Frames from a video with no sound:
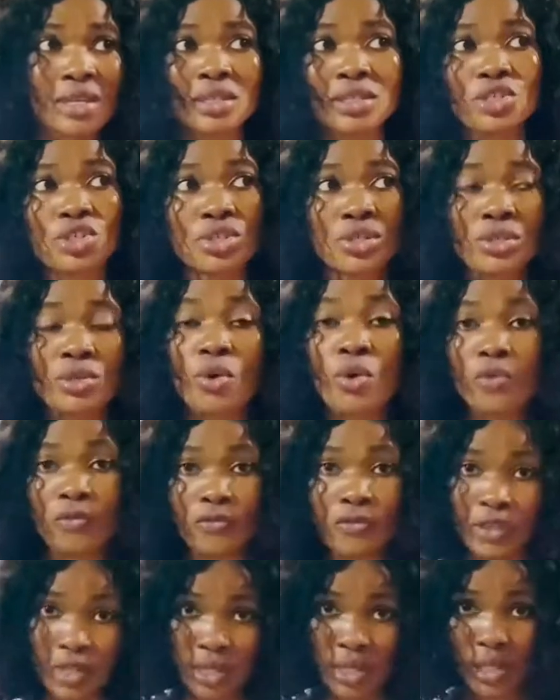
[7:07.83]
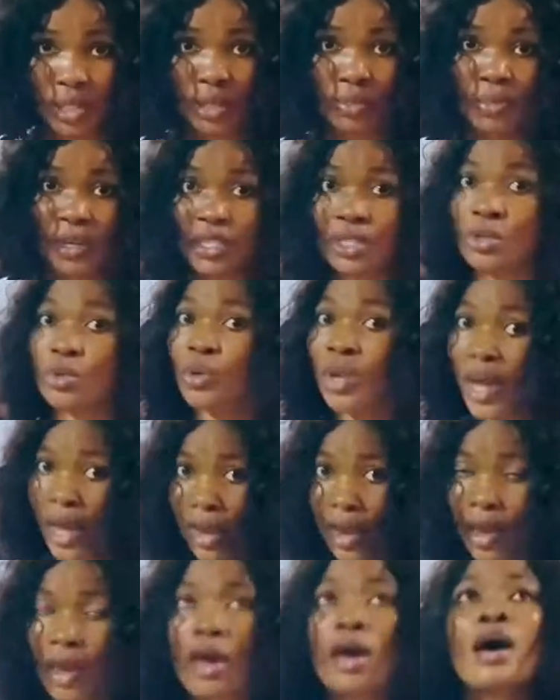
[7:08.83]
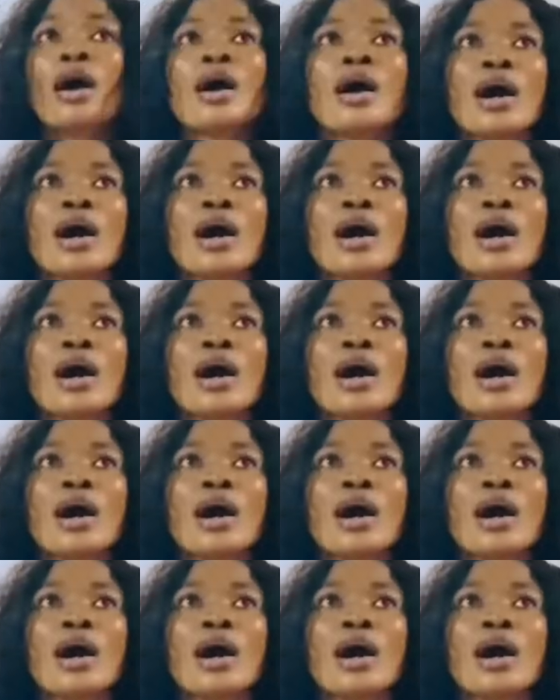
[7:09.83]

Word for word: 10 inches of this particular hair.